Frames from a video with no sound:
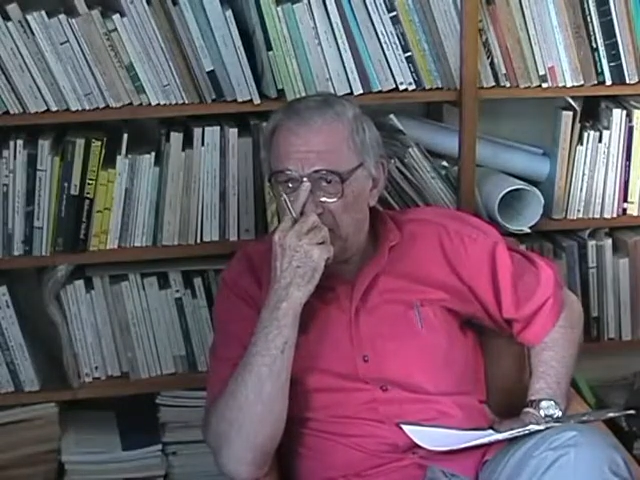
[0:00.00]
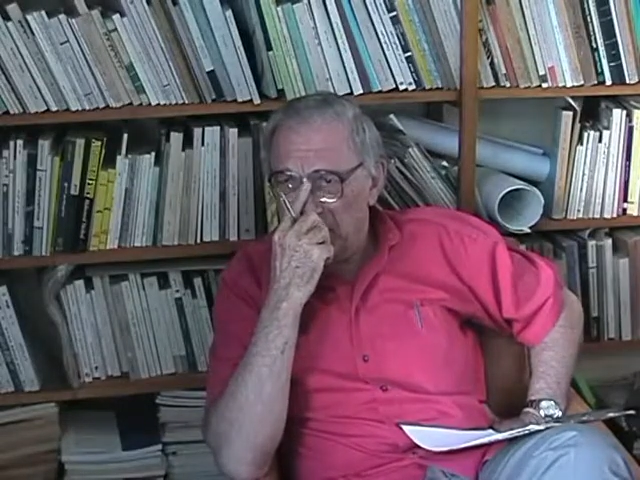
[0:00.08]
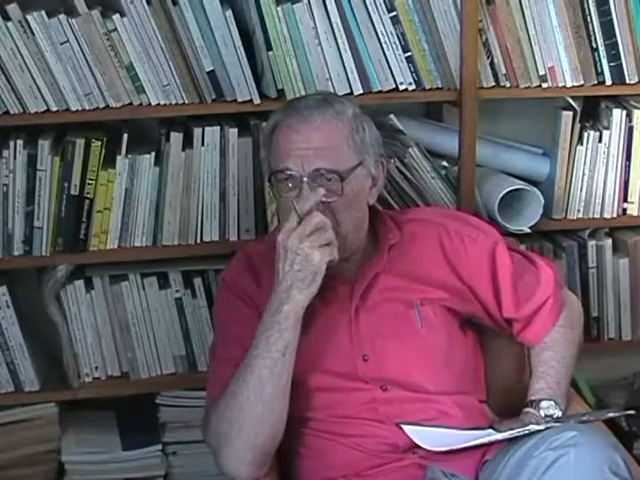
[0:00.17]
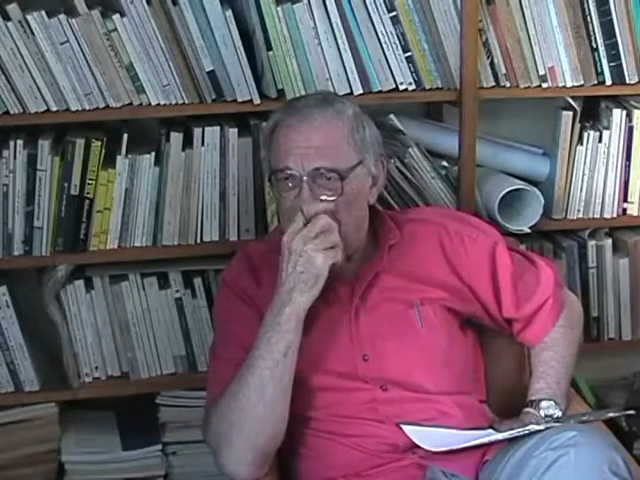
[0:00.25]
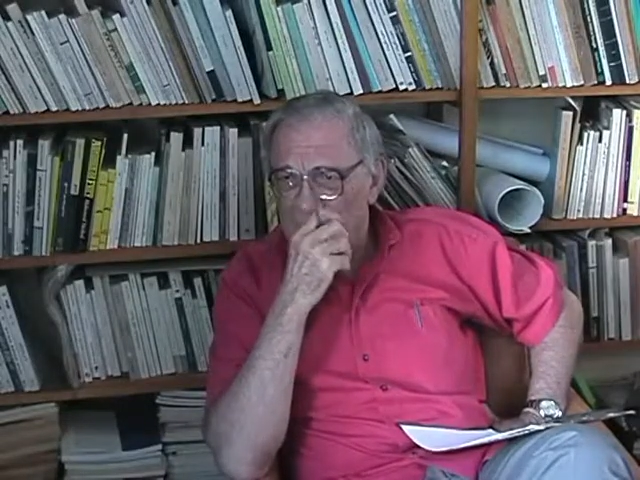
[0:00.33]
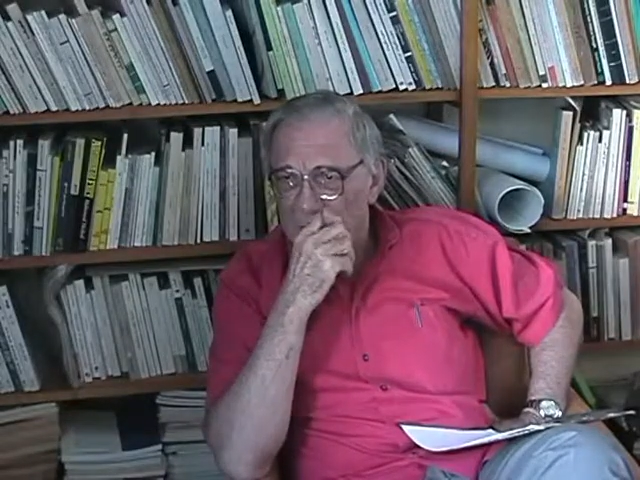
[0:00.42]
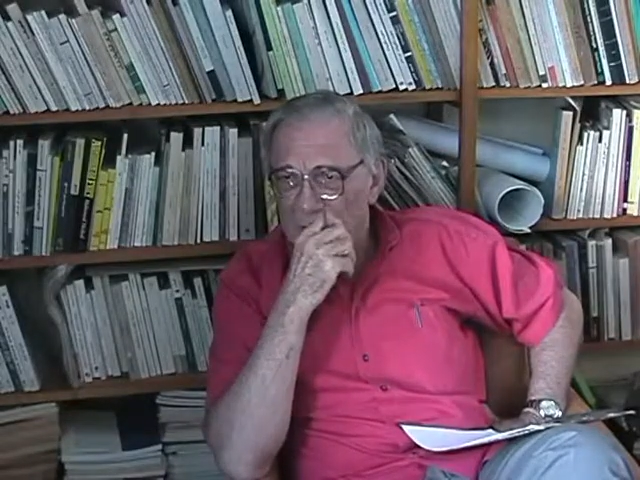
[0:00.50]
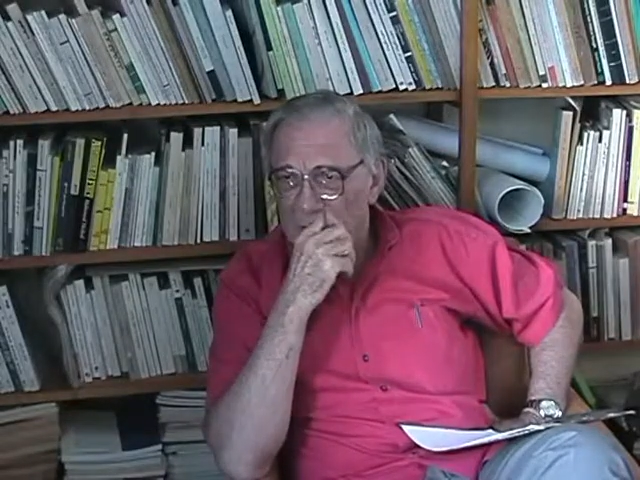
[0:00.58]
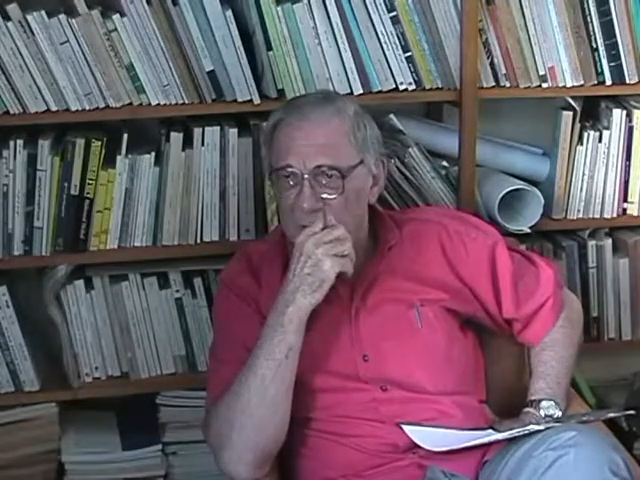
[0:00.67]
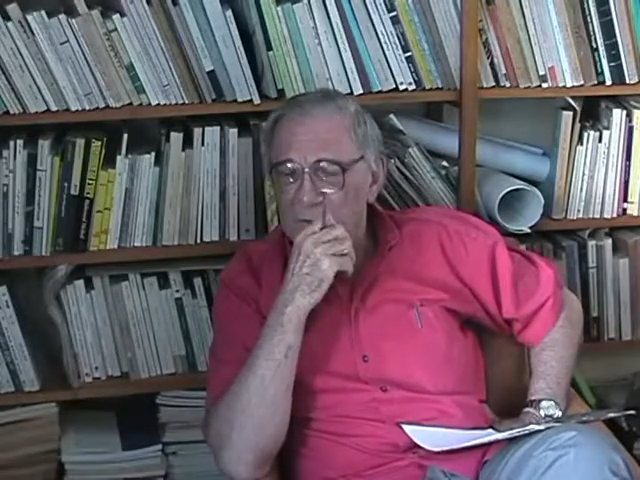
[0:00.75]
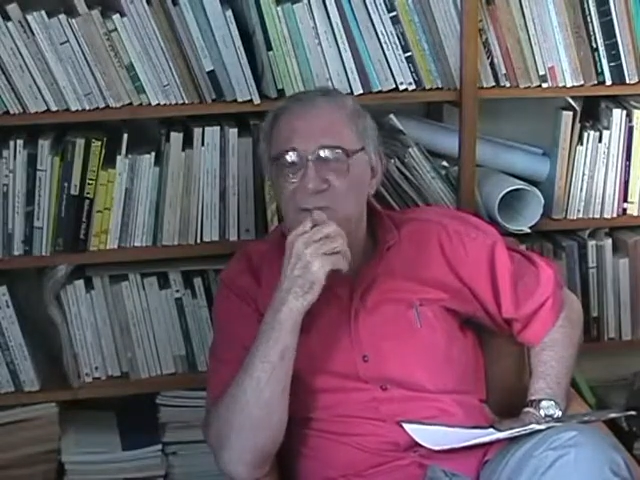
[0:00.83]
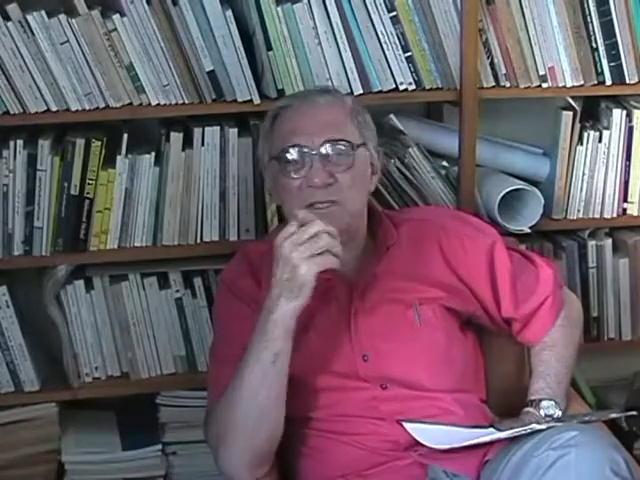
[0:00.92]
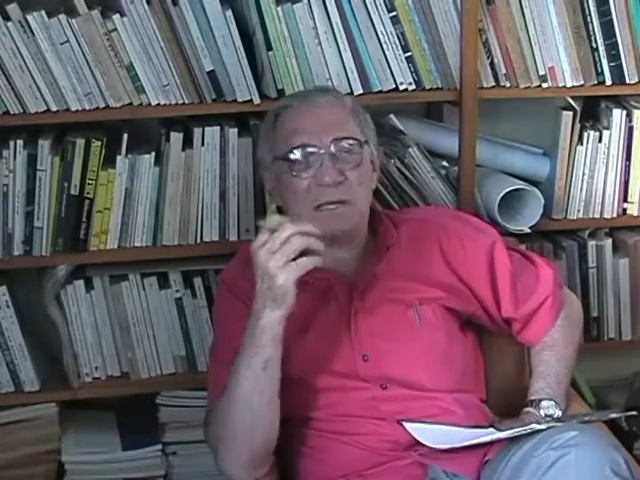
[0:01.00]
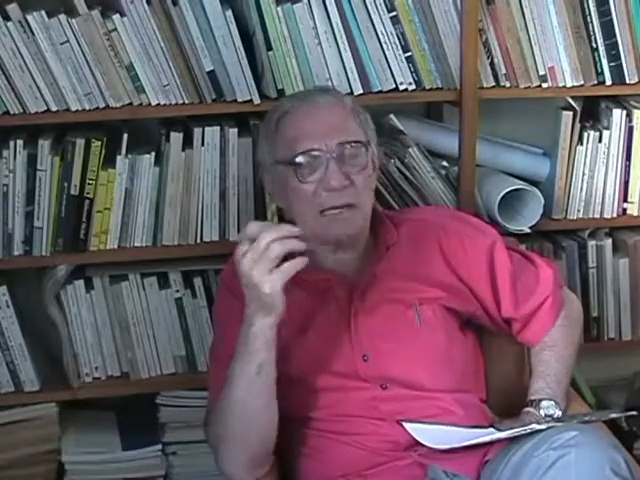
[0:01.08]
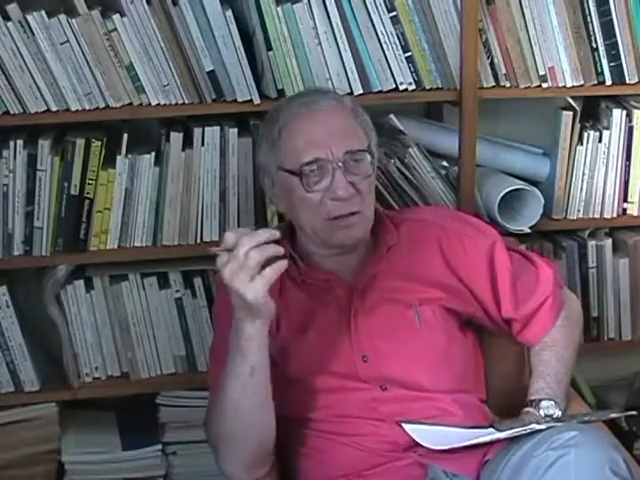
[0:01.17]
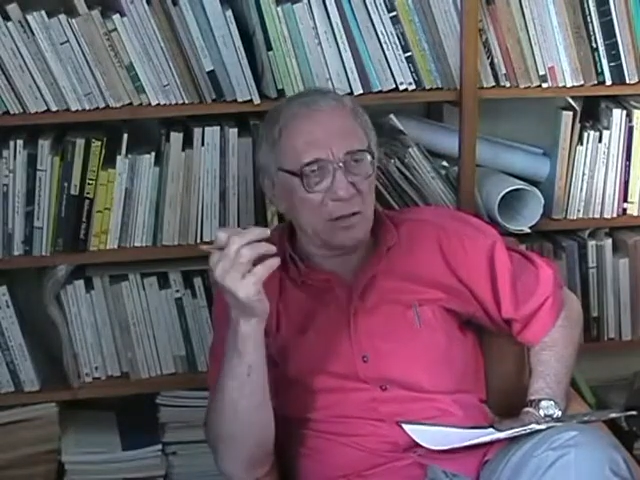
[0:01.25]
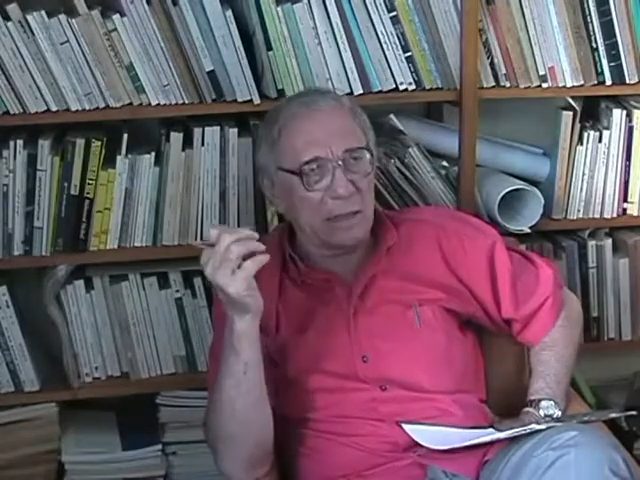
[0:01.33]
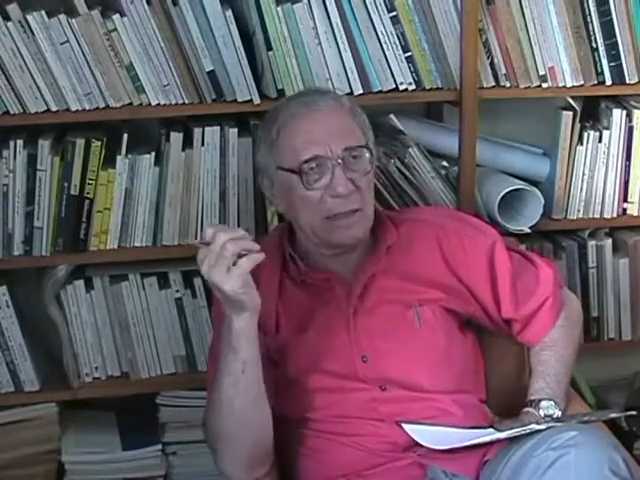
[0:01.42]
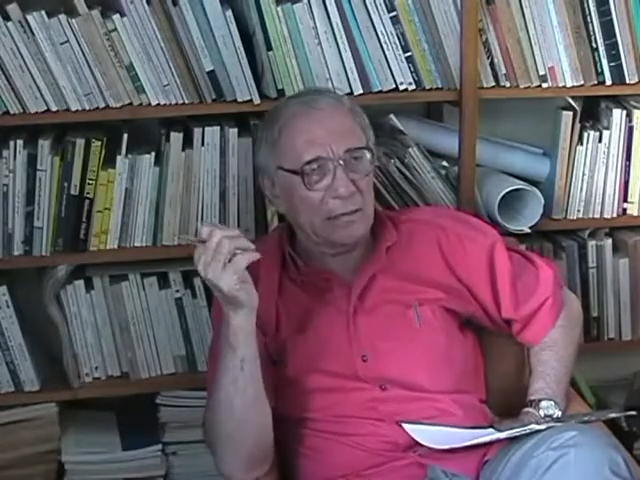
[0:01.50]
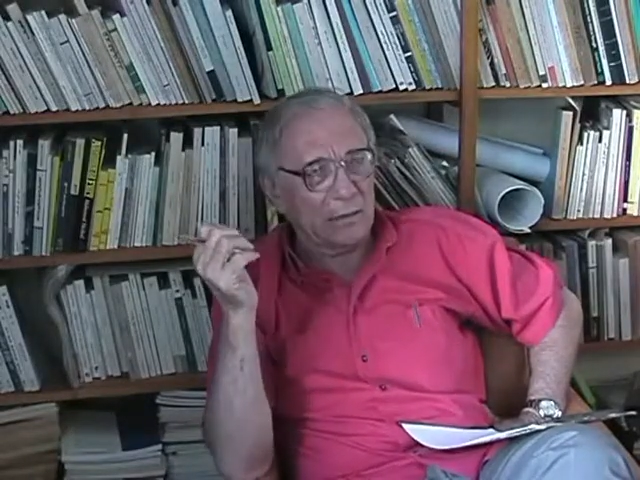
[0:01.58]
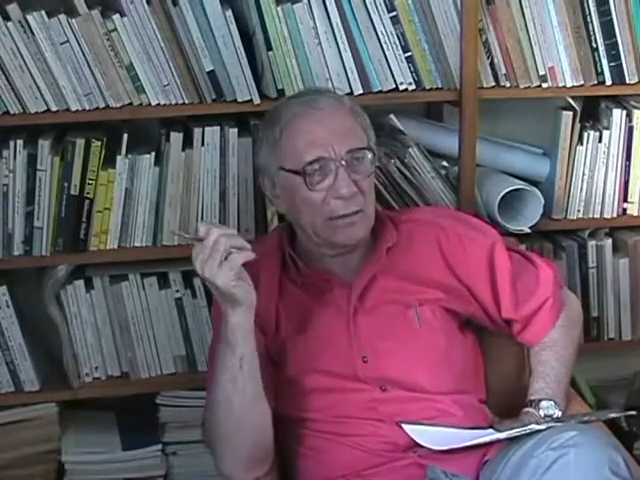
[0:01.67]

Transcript: she's one of. she's. I know. I know.